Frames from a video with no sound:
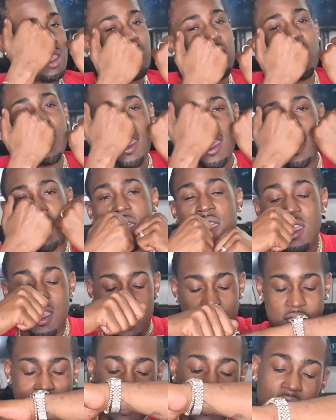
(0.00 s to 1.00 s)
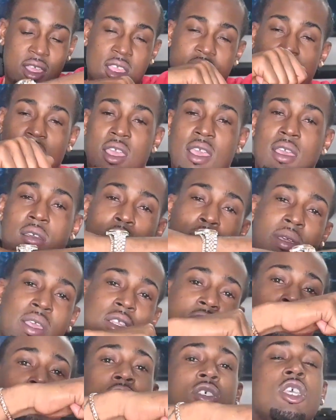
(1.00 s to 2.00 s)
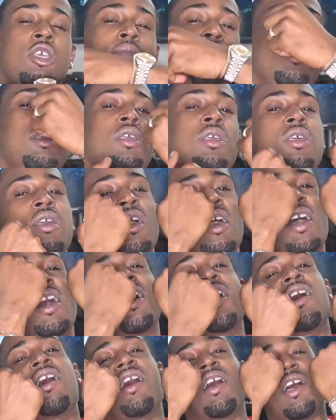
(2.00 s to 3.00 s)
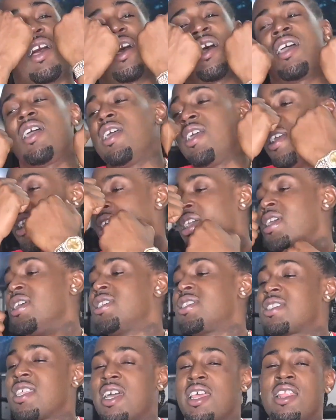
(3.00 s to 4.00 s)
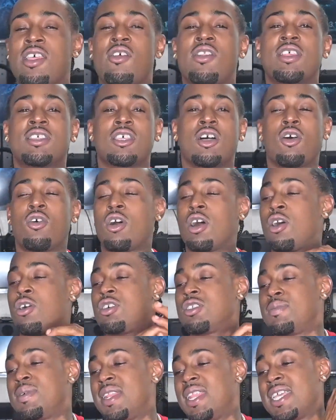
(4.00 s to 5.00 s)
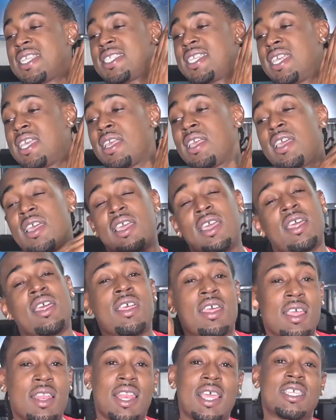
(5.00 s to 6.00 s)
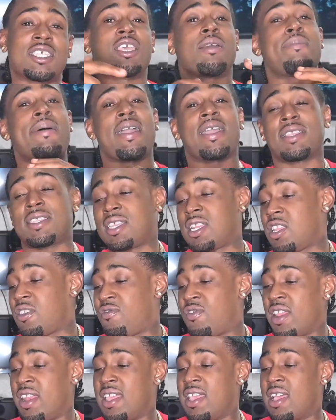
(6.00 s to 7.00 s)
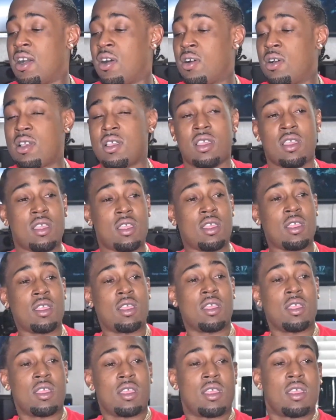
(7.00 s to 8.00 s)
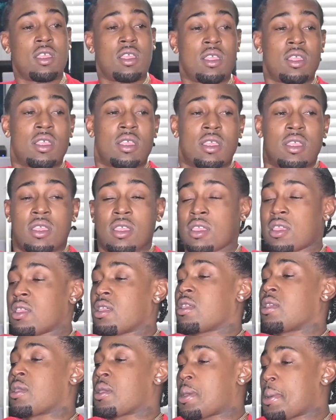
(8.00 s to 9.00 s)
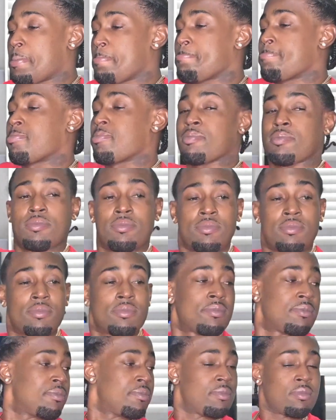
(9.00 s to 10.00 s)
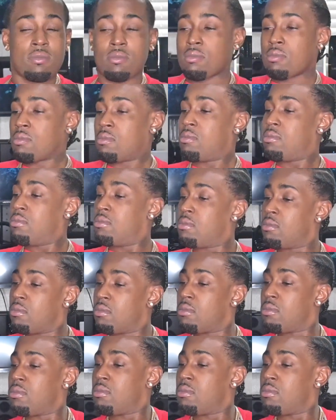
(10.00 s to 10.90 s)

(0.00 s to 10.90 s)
Yeah, yeah, bitch, you see me. Stunting on this whole house, but listen. Let's get back into this video. Money blue hundreds in my bag. G thirty bucket, mama trippin' that I sack.